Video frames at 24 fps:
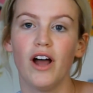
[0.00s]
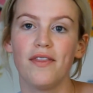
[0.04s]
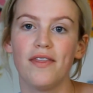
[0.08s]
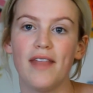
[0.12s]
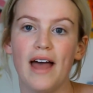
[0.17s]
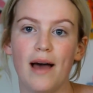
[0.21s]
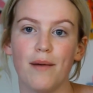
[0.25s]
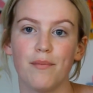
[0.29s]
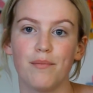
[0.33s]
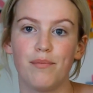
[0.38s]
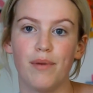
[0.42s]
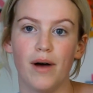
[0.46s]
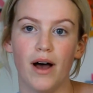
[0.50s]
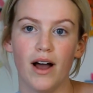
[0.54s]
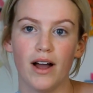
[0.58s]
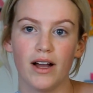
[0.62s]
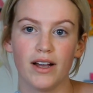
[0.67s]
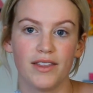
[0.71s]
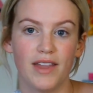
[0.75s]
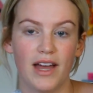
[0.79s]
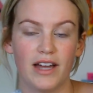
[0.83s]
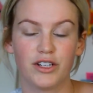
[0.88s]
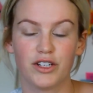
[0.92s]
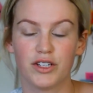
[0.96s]
on that
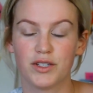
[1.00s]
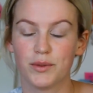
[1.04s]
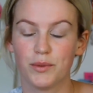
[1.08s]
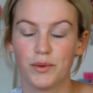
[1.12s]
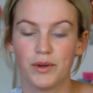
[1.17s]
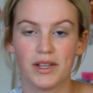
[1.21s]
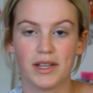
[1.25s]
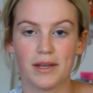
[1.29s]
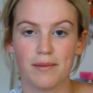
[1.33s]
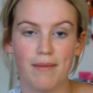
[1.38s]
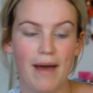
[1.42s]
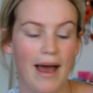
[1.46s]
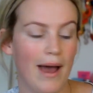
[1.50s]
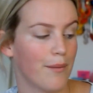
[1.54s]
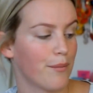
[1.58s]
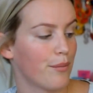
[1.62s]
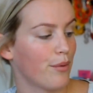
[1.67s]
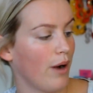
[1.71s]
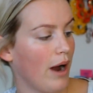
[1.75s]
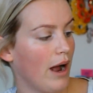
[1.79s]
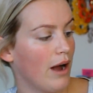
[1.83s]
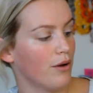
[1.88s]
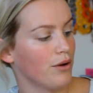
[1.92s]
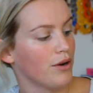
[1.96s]
buck, that just really matte
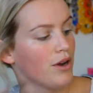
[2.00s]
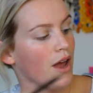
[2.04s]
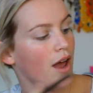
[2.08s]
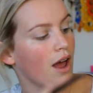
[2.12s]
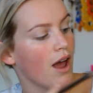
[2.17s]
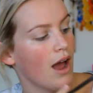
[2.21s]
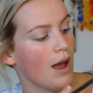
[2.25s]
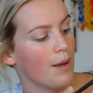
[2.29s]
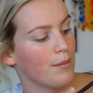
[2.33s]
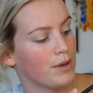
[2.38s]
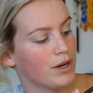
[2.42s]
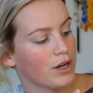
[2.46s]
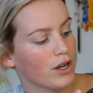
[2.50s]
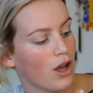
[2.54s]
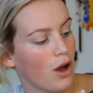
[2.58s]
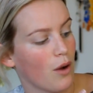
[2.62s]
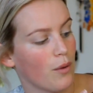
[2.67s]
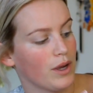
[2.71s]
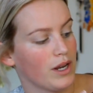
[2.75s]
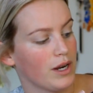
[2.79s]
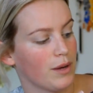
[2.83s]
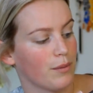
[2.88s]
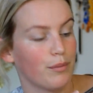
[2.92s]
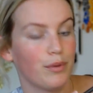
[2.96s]
brown, I'm going to
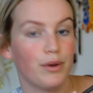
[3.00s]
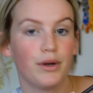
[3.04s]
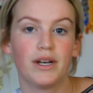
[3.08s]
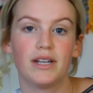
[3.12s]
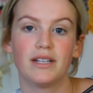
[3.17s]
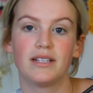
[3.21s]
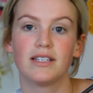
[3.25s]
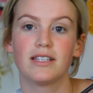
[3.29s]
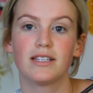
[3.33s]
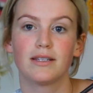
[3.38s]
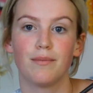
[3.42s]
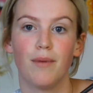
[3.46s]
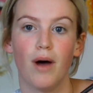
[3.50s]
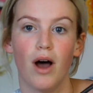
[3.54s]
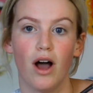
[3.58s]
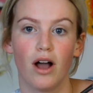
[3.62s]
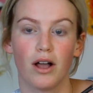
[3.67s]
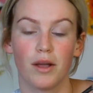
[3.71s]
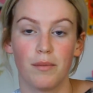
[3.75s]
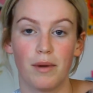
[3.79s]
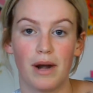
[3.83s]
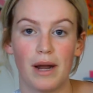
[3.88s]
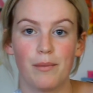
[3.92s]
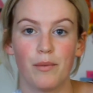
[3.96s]
go in and put in
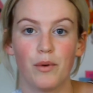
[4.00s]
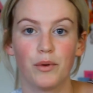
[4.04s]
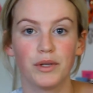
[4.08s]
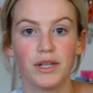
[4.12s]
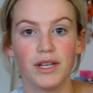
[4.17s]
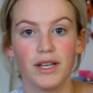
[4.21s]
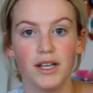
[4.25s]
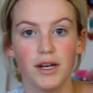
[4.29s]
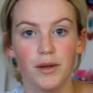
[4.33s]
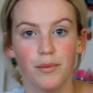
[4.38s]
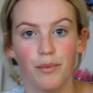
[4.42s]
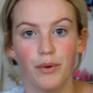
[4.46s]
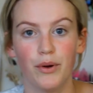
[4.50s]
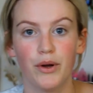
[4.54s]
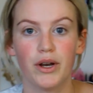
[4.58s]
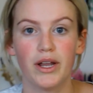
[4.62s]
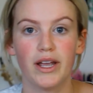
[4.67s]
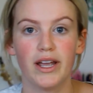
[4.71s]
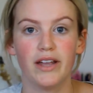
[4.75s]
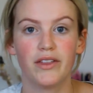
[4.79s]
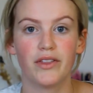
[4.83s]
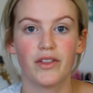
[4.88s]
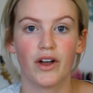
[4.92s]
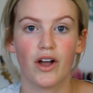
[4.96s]
Smog, but I'm only going to put
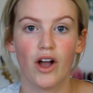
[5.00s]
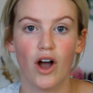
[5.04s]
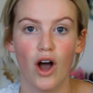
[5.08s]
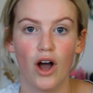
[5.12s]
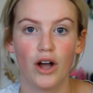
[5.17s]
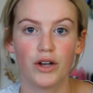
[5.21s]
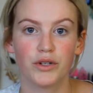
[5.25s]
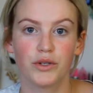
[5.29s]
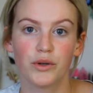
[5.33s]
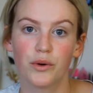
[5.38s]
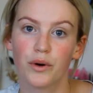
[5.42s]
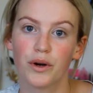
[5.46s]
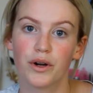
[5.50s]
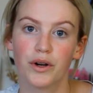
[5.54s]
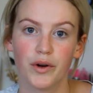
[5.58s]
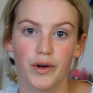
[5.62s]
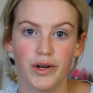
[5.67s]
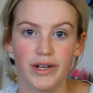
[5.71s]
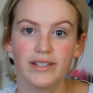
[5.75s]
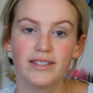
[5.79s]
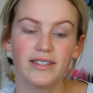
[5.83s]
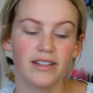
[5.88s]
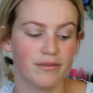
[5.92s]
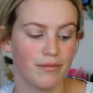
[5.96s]
it in the contour
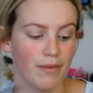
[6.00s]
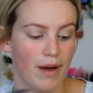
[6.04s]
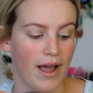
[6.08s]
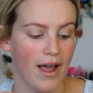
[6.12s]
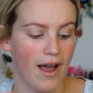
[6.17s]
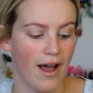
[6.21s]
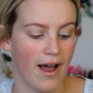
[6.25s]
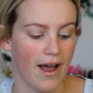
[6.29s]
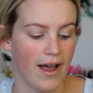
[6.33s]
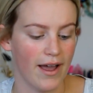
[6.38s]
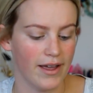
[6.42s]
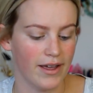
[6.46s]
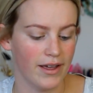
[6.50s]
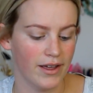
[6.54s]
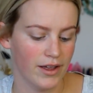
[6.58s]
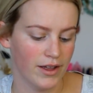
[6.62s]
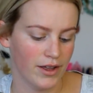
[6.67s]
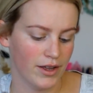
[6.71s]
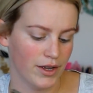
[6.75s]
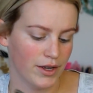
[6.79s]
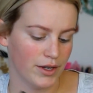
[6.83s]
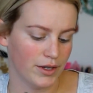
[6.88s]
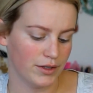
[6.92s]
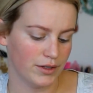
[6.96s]
crease of my eye.
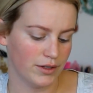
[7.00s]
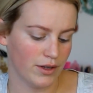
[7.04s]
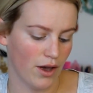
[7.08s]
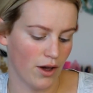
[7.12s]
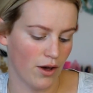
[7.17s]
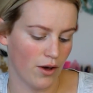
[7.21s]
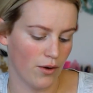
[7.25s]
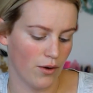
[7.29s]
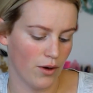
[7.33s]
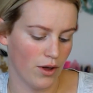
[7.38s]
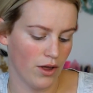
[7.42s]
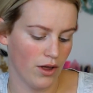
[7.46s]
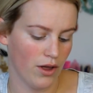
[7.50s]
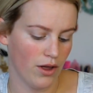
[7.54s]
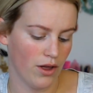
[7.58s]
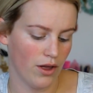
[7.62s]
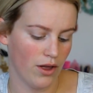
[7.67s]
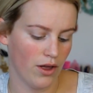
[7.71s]
So